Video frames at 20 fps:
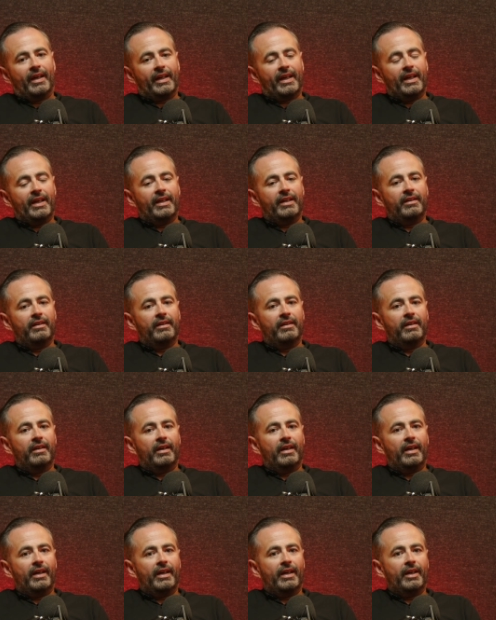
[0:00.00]

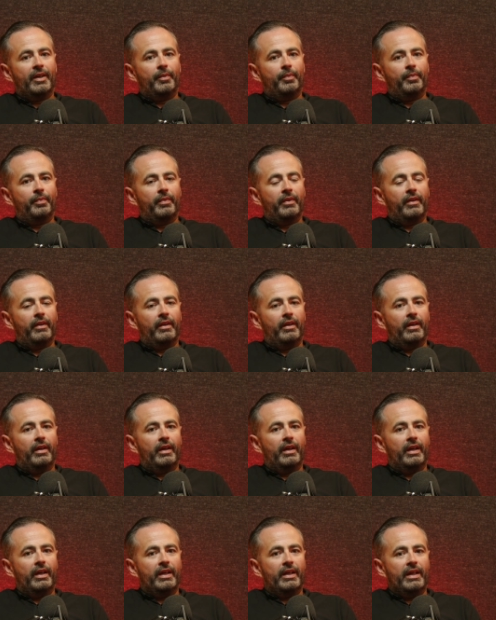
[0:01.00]
again
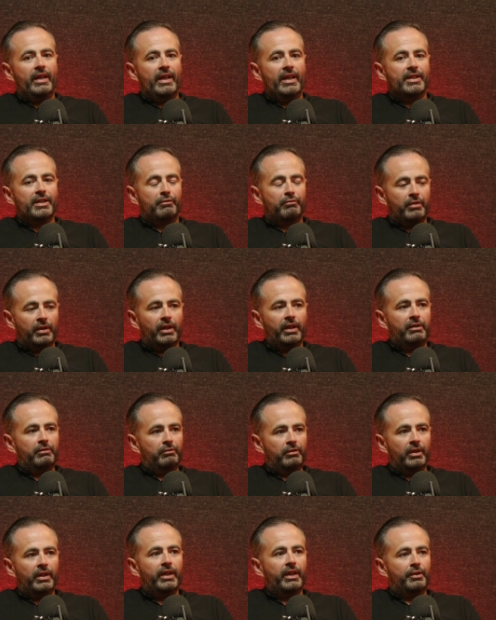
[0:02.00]
is a really,
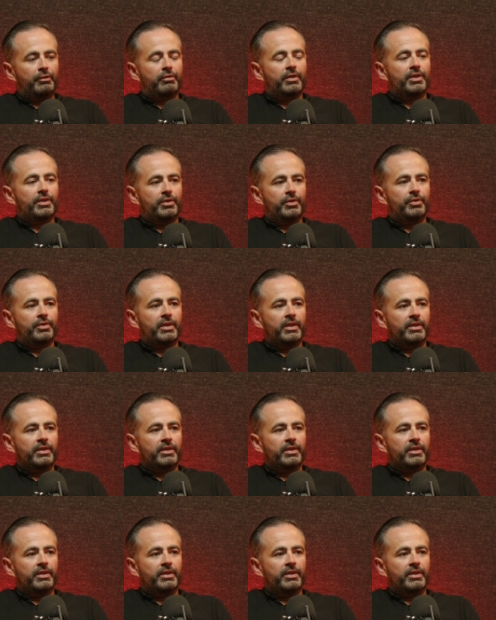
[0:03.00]
really interesting use